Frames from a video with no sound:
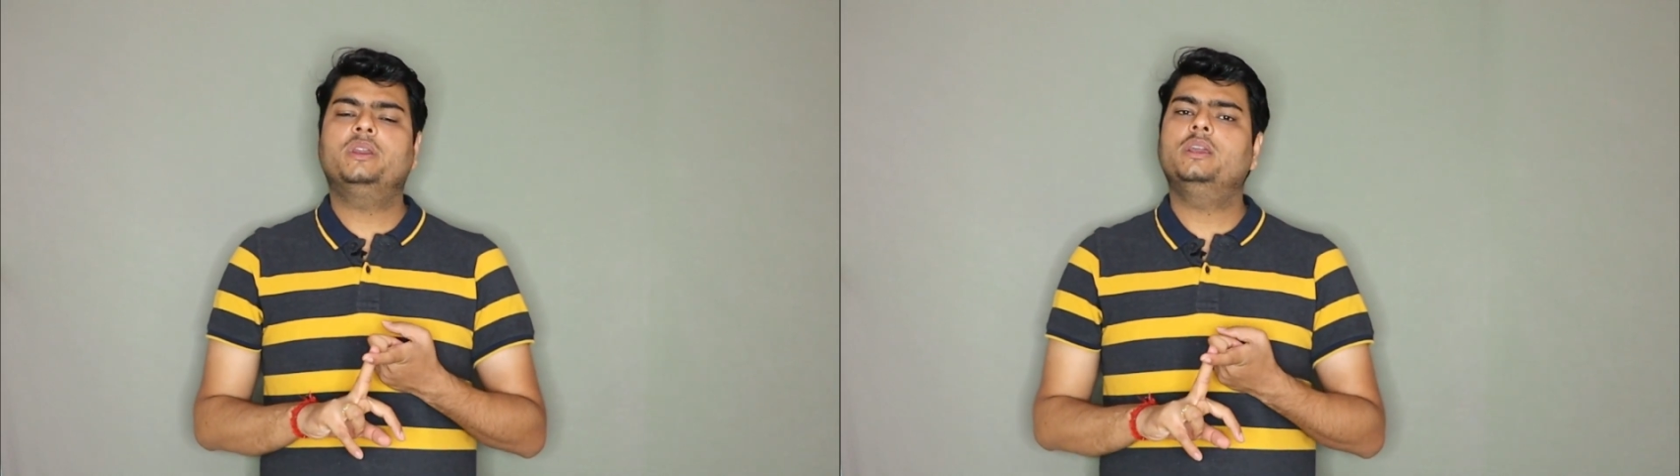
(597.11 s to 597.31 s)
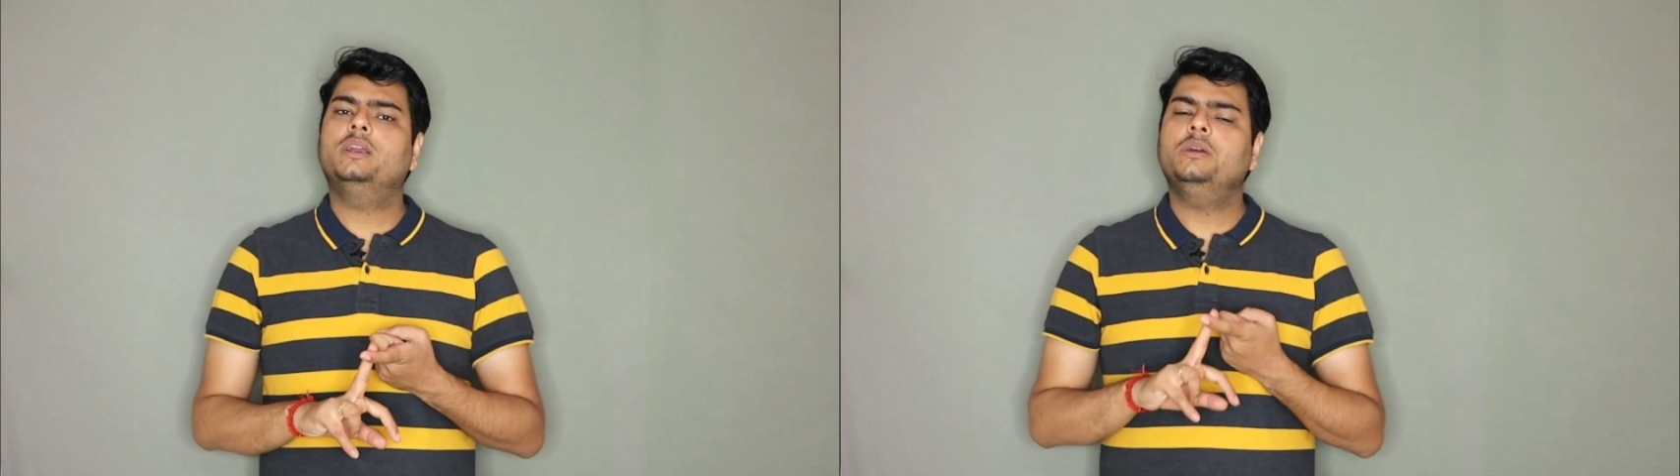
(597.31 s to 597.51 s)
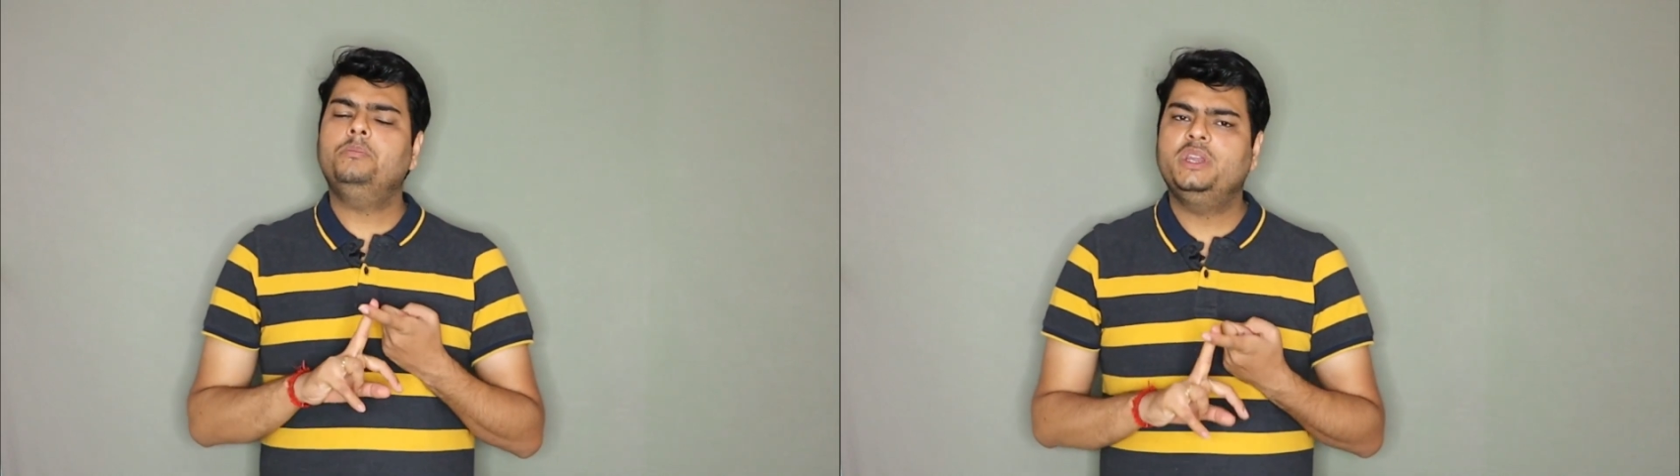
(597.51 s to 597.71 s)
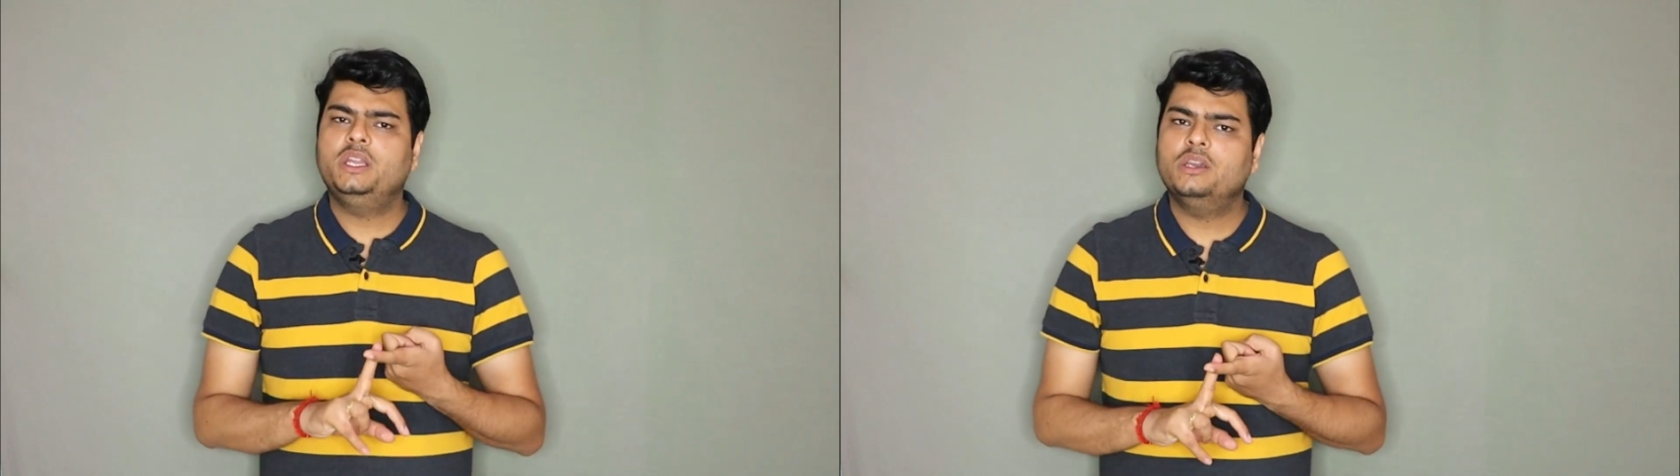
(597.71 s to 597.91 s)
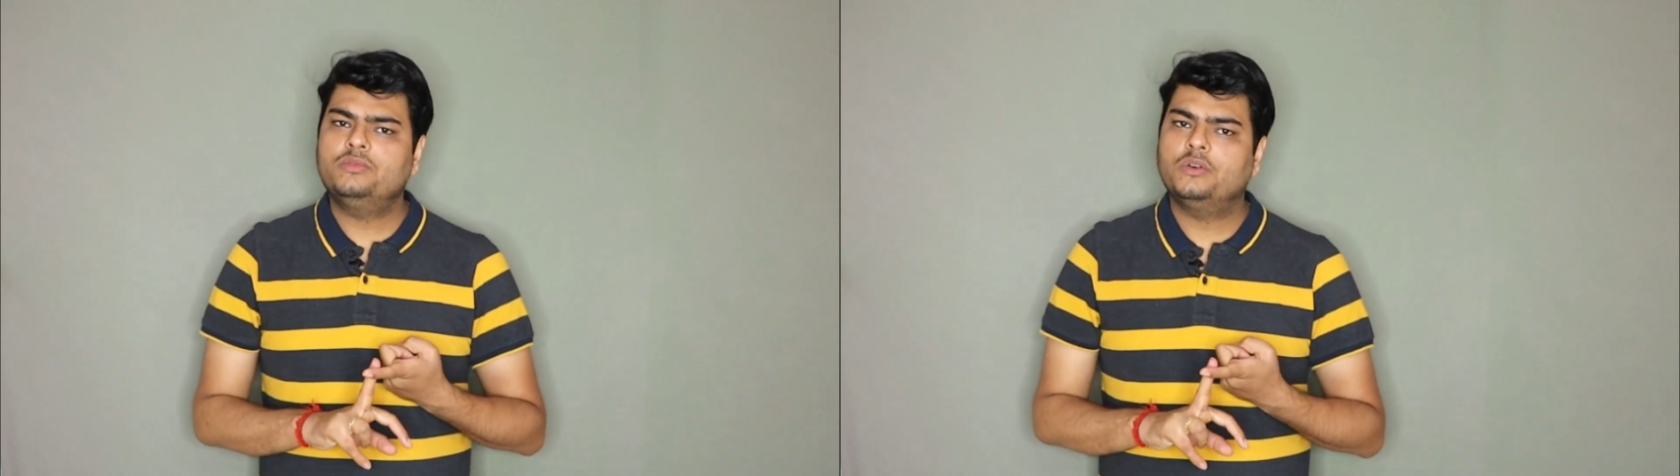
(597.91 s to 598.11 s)
create a
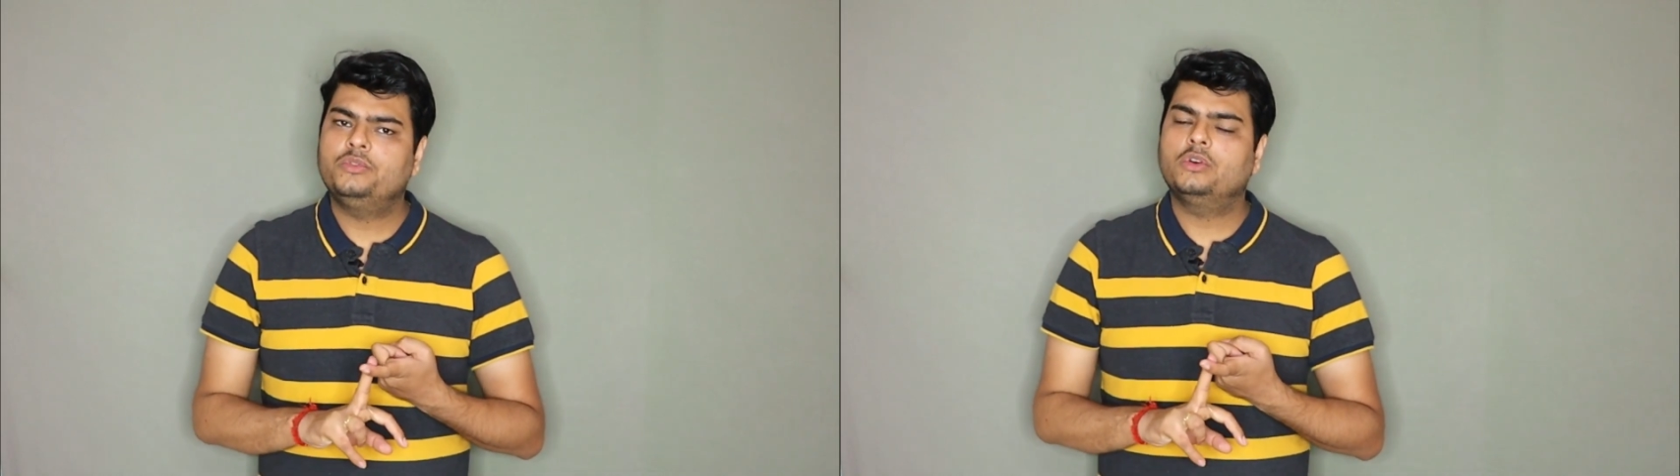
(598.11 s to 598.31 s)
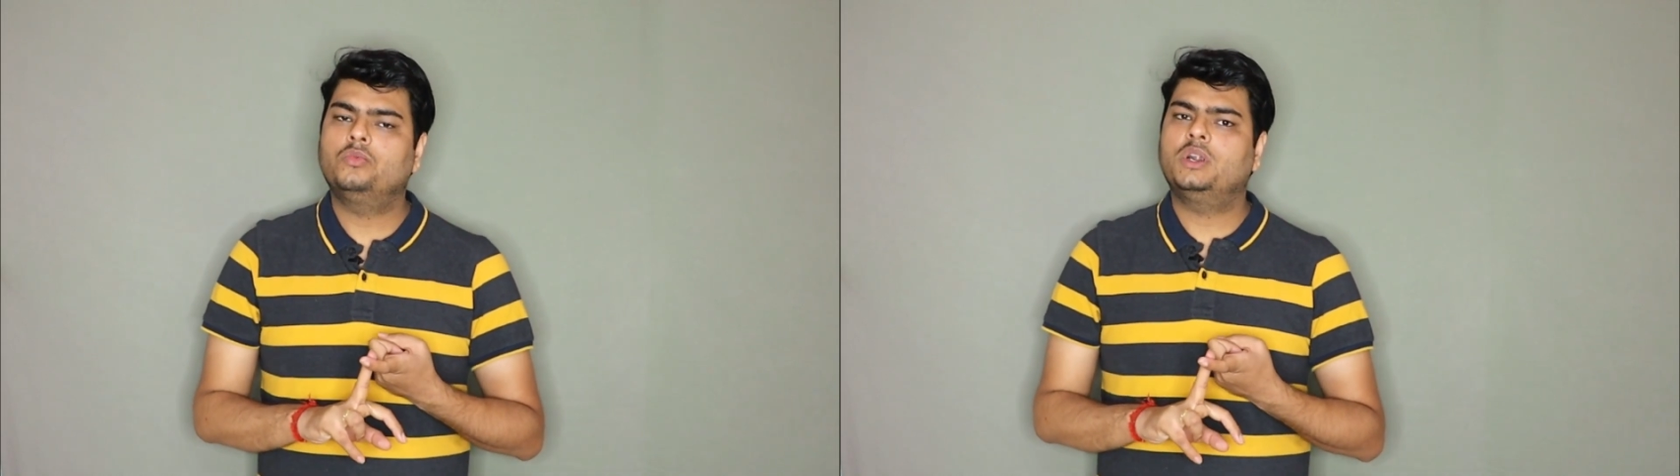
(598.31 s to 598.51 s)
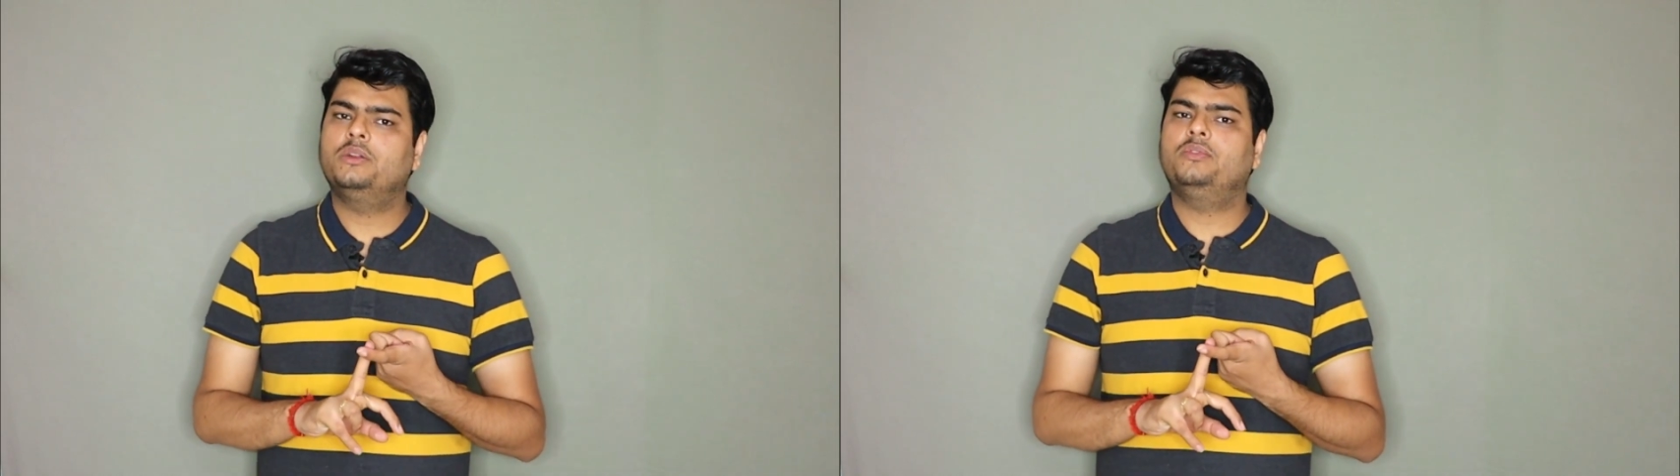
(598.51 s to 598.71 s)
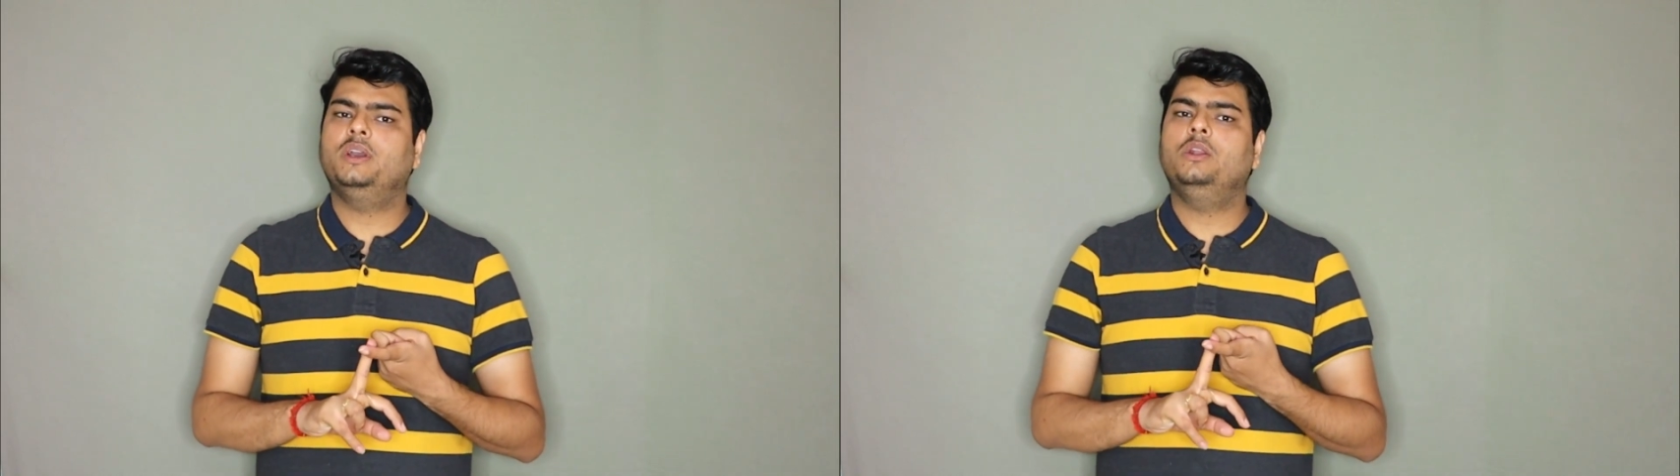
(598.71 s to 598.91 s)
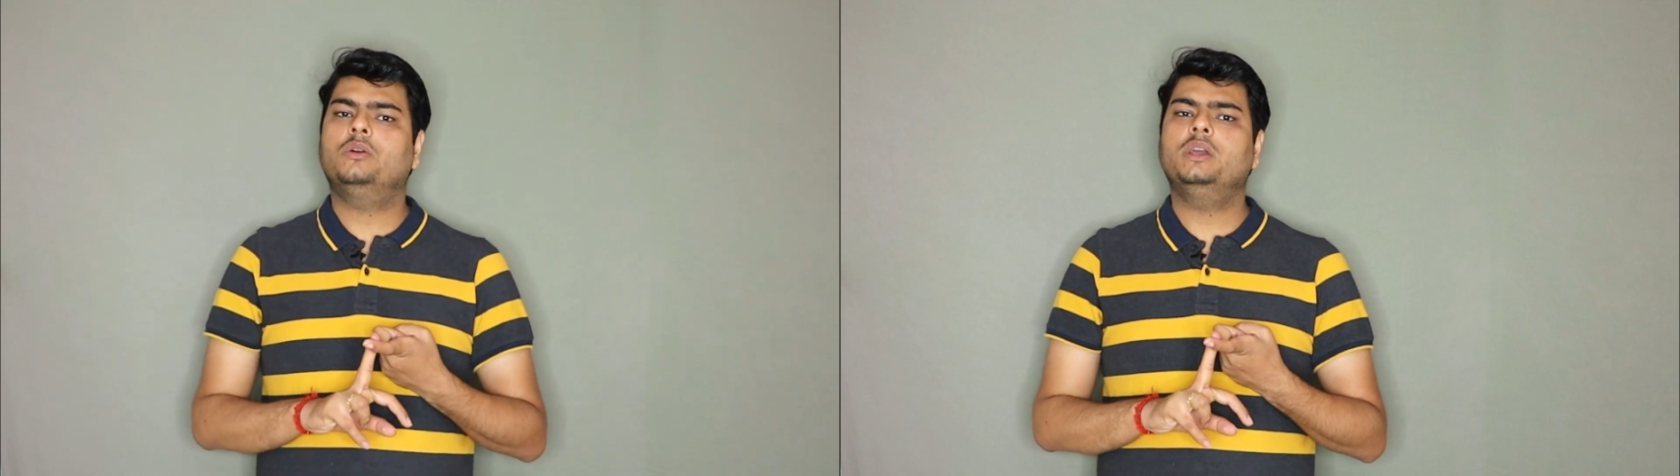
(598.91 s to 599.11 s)
PDF of your Word
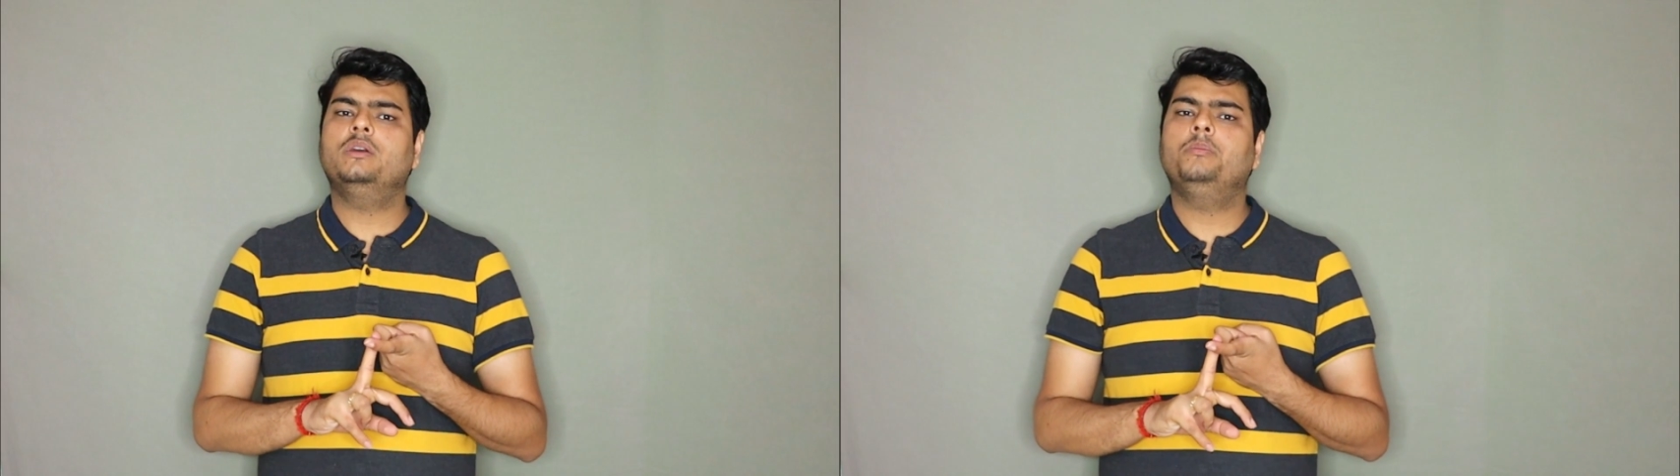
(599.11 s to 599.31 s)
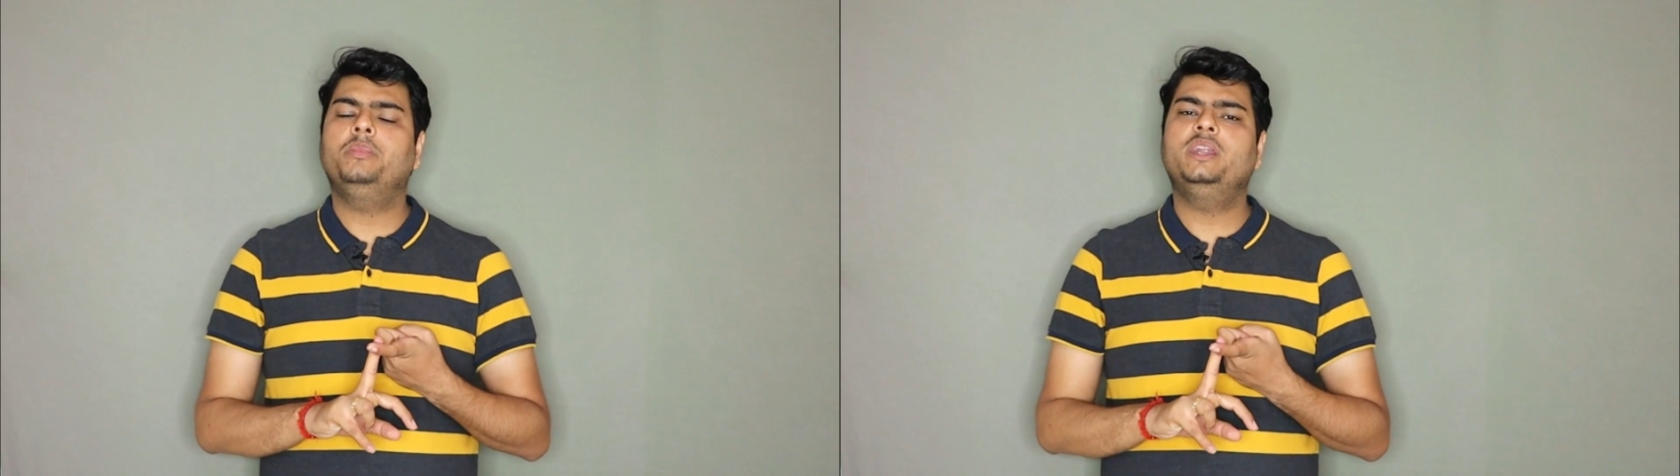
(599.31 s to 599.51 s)
file. Okay.